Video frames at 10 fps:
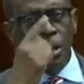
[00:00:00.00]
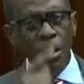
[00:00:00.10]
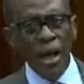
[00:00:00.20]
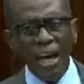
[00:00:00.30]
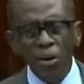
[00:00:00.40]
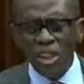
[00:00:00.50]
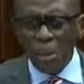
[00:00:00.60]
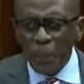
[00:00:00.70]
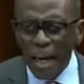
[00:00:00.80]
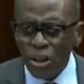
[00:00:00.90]
I go to
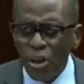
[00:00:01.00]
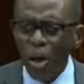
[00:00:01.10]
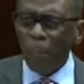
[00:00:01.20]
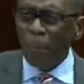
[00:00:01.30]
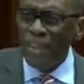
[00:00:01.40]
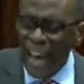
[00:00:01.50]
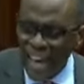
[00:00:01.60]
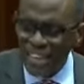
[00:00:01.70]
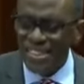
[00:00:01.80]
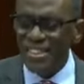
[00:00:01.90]
speak at COP,
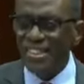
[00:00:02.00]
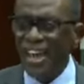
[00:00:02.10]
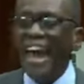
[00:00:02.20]
lies.